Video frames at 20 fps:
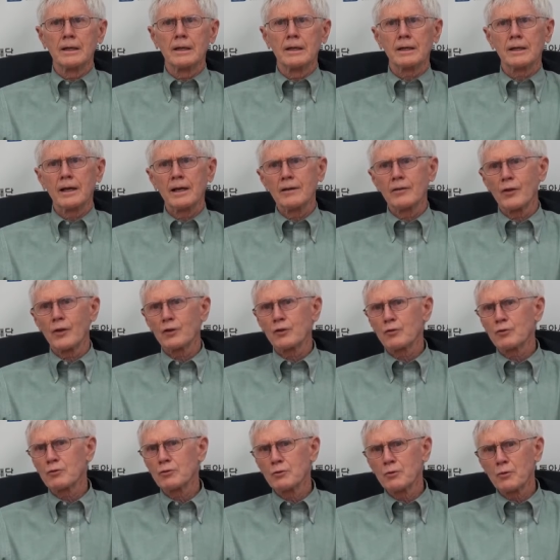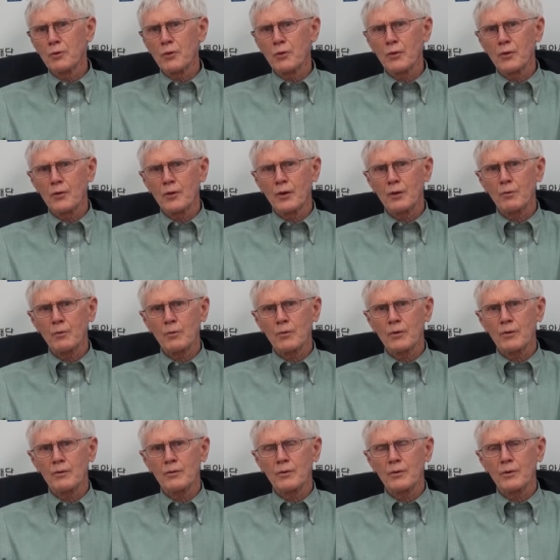again, the truth,
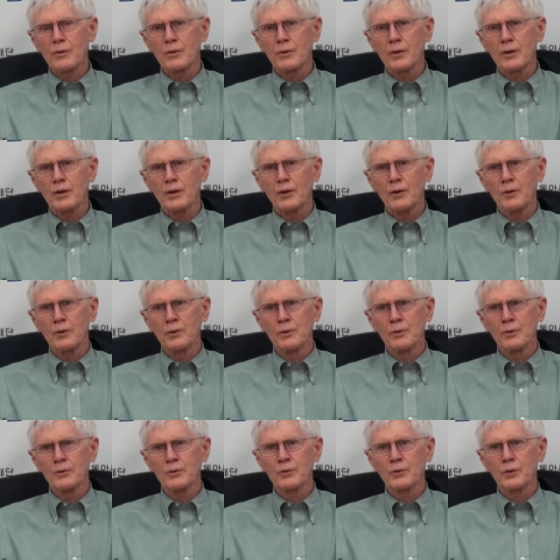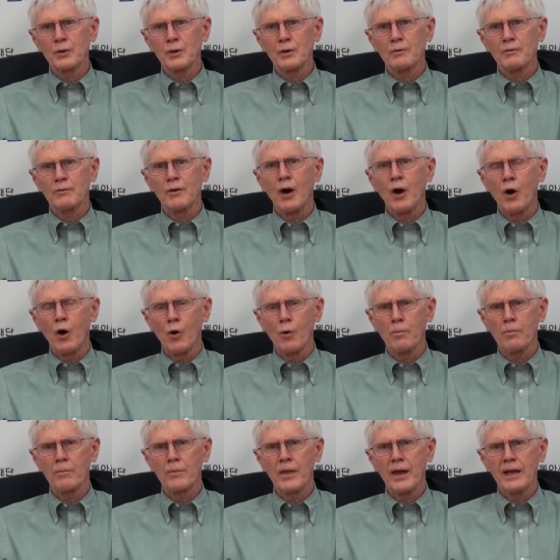the old sort of hope